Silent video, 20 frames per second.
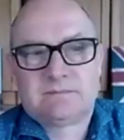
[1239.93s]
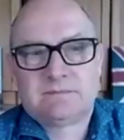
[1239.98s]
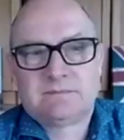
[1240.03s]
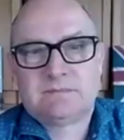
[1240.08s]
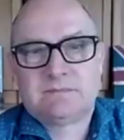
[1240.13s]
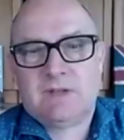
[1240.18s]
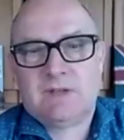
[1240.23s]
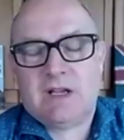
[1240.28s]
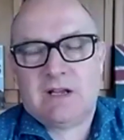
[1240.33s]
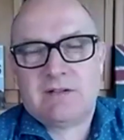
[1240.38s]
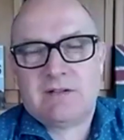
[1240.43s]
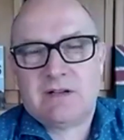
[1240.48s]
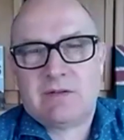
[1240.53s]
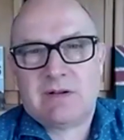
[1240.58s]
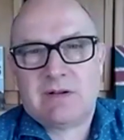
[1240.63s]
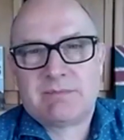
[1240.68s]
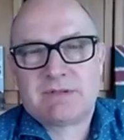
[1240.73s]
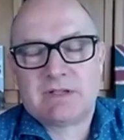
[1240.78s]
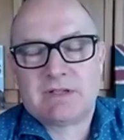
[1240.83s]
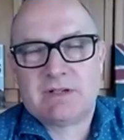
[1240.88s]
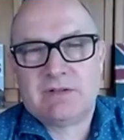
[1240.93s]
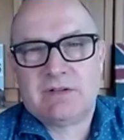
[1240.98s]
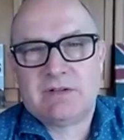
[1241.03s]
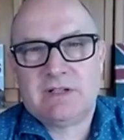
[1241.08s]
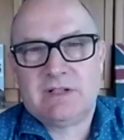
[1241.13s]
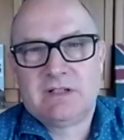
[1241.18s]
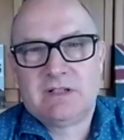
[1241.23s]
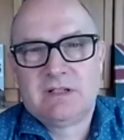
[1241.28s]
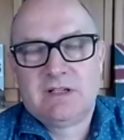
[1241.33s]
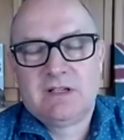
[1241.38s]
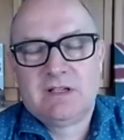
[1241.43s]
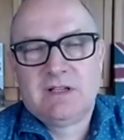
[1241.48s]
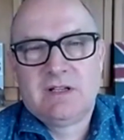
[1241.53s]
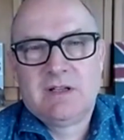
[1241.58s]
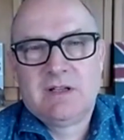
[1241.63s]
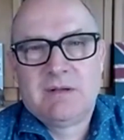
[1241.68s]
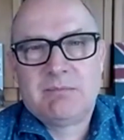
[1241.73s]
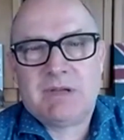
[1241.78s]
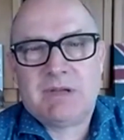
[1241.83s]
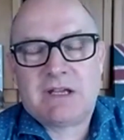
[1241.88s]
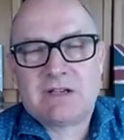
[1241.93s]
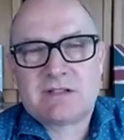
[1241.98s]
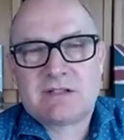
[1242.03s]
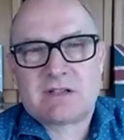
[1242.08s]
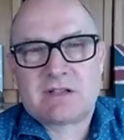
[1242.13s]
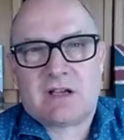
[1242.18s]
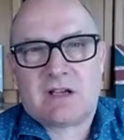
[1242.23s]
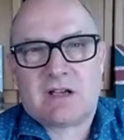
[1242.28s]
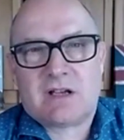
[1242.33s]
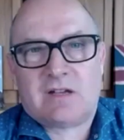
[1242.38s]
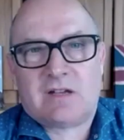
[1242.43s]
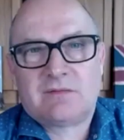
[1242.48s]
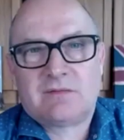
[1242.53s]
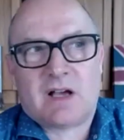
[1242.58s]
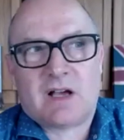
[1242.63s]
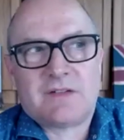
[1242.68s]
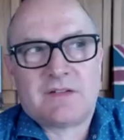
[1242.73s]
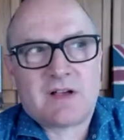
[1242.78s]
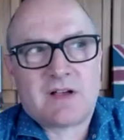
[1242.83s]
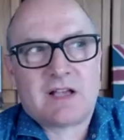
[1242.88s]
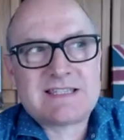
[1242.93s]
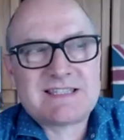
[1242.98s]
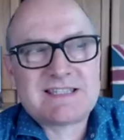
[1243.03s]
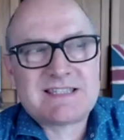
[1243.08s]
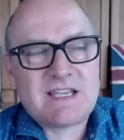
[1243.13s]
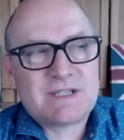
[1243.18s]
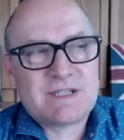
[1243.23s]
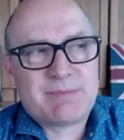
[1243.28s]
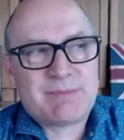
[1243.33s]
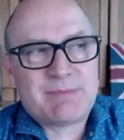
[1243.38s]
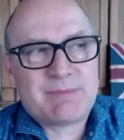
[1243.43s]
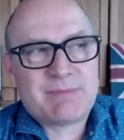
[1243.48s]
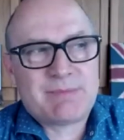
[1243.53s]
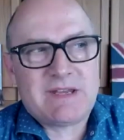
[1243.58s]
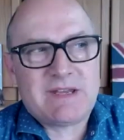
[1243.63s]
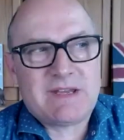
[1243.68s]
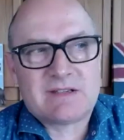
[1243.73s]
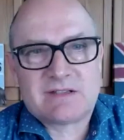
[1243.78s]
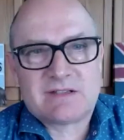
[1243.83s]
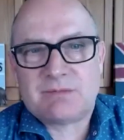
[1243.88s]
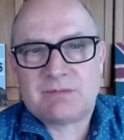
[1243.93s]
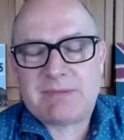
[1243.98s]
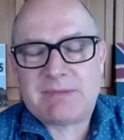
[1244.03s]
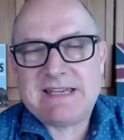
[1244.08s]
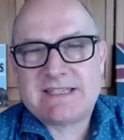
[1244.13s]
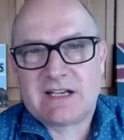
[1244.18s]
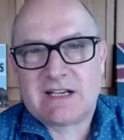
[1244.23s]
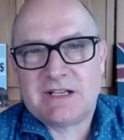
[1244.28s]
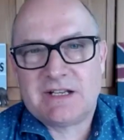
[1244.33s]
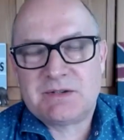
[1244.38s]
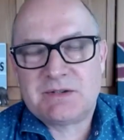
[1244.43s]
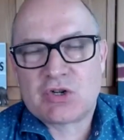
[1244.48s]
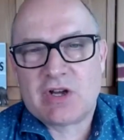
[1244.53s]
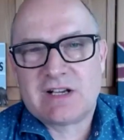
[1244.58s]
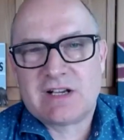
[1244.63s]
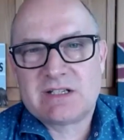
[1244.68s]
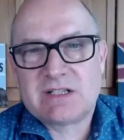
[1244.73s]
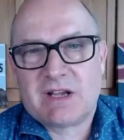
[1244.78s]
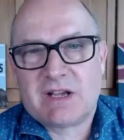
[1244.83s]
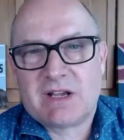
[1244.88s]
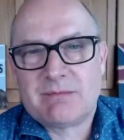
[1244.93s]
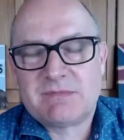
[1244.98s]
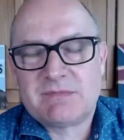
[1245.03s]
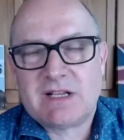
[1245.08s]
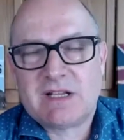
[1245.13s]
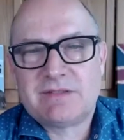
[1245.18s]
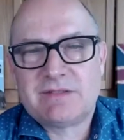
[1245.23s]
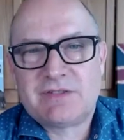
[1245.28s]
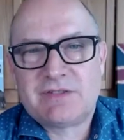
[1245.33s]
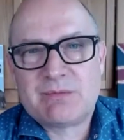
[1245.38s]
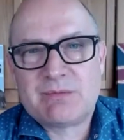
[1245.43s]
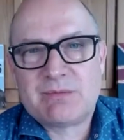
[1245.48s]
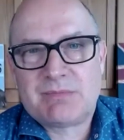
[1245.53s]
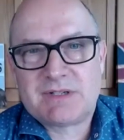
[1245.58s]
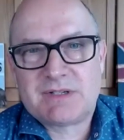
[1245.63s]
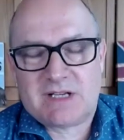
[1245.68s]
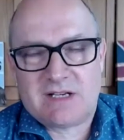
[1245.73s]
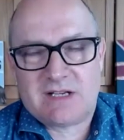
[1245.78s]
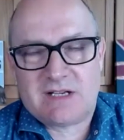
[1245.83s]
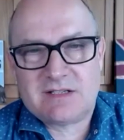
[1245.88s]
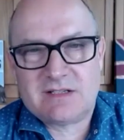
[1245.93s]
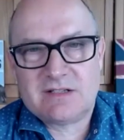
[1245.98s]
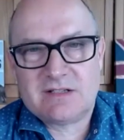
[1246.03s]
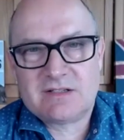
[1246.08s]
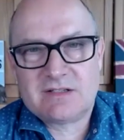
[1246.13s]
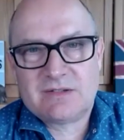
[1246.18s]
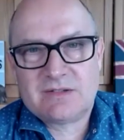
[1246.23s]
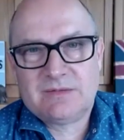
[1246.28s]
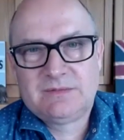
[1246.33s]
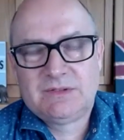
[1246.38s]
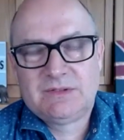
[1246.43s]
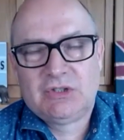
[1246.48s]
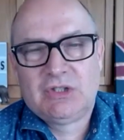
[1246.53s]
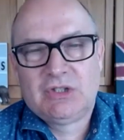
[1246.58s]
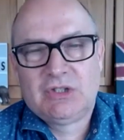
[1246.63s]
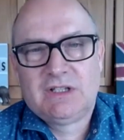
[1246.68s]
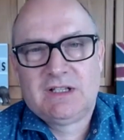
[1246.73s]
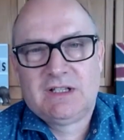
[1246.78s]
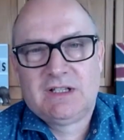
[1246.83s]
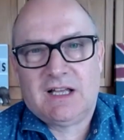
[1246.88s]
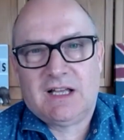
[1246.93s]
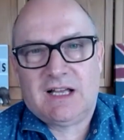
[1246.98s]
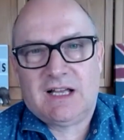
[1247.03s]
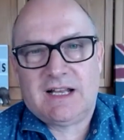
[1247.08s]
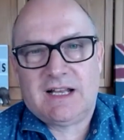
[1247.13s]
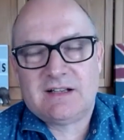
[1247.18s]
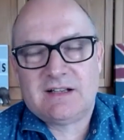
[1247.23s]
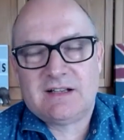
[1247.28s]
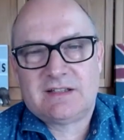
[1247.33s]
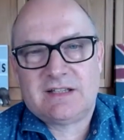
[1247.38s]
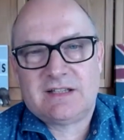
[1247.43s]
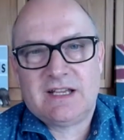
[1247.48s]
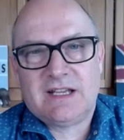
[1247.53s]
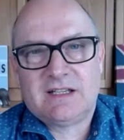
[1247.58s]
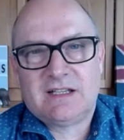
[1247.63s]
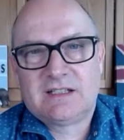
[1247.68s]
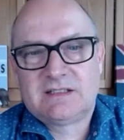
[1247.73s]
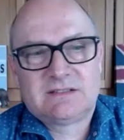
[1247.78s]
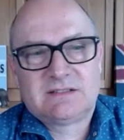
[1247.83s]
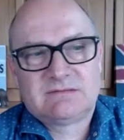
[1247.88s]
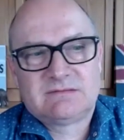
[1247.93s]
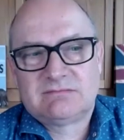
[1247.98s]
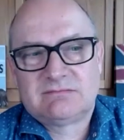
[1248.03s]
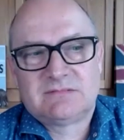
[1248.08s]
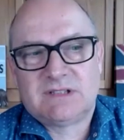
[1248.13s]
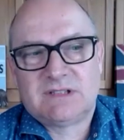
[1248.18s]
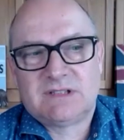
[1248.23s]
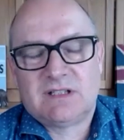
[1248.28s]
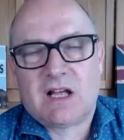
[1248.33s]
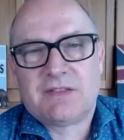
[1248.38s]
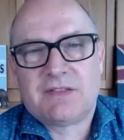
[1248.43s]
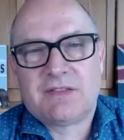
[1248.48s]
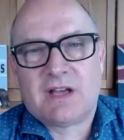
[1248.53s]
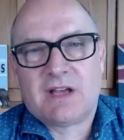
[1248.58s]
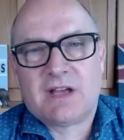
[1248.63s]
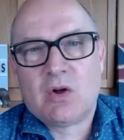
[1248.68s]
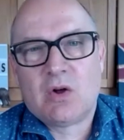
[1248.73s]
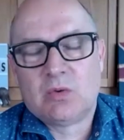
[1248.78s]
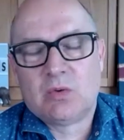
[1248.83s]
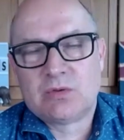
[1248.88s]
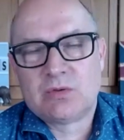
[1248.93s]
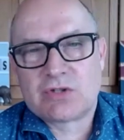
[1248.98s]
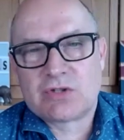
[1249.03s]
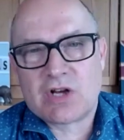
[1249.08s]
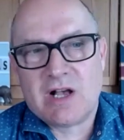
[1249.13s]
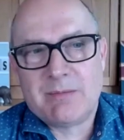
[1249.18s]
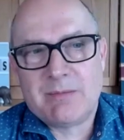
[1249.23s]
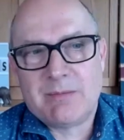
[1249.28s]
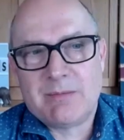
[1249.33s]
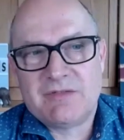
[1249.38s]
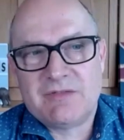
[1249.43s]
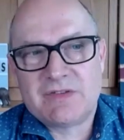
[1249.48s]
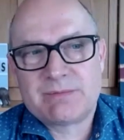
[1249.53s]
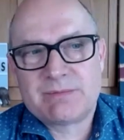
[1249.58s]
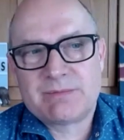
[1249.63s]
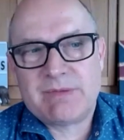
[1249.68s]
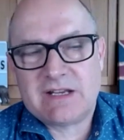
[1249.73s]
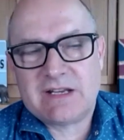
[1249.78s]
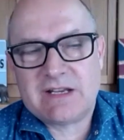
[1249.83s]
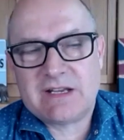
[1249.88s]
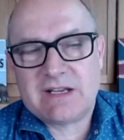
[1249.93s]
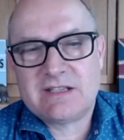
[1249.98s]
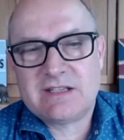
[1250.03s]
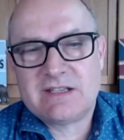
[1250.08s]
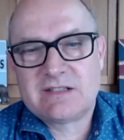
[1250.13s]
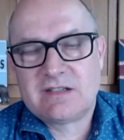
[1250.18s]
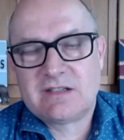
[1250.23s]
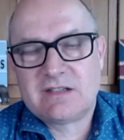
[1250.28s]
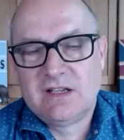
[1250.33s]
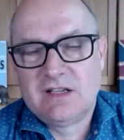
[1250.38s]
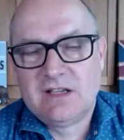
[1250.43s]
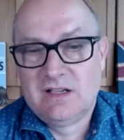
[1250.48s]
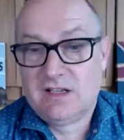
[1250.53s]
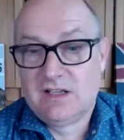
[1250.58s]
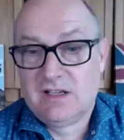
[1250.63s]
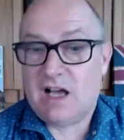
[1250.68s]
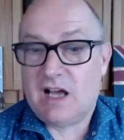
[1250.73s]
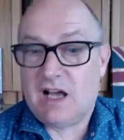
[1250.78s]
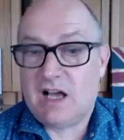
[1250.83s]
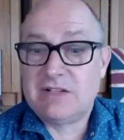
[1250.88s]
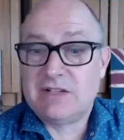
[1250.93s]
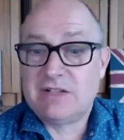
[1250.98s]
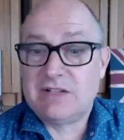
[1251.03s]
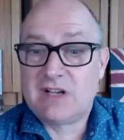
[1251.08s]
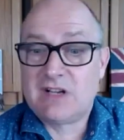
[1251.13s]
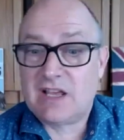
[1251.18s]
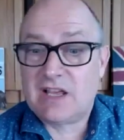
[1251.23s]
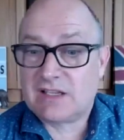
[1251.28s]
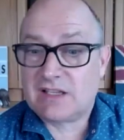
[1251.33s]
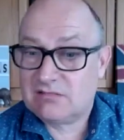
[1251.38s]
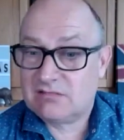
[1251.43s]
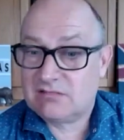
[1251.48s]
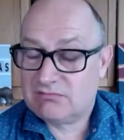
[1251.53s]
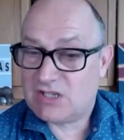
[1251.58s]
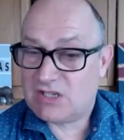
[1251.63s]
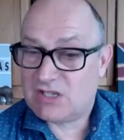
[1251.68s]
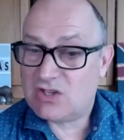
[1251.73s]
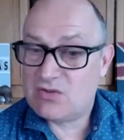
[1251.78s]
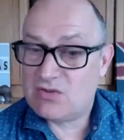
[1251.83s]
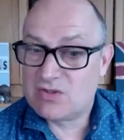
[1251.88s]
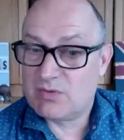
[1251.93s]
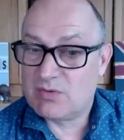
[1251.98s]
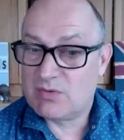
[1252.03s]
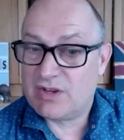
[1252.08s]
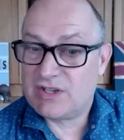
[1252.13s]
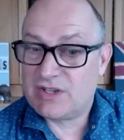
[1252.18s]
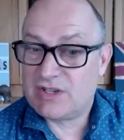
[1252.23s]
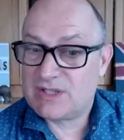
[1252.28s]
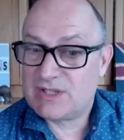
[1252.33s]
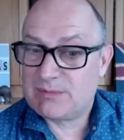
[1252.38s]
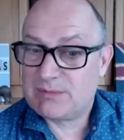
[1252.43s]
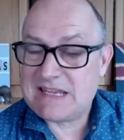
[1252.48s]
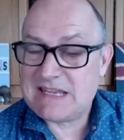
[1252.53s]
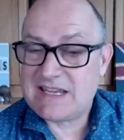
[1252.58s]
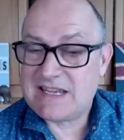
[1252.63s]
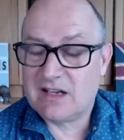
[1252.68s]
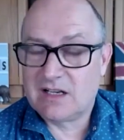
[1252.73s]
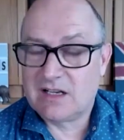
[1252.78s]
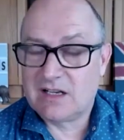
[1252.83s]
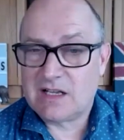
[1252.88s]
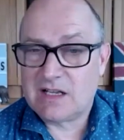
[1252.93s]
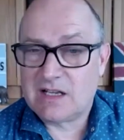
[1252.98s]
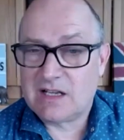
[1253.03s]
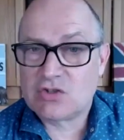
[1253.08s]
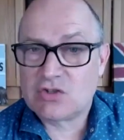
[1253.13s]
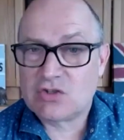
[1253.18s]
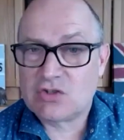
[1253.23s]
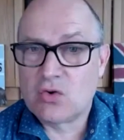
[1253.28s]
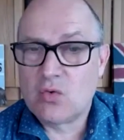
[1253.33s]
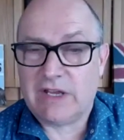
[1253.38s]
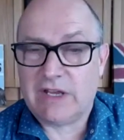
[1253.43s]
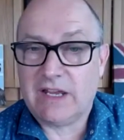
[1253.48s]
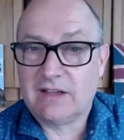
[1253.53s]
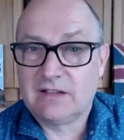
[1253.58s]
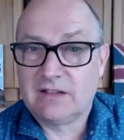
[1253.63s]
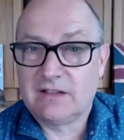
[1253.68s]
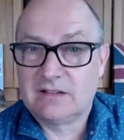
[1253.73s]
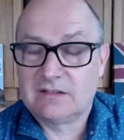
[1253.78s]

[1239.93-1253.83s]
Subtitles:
No, absolutely. Because I see speakers that are basically trying to become television presenters. And I think that the whole charm of a speaker is, I don't even like to use the word speaking. I like talking.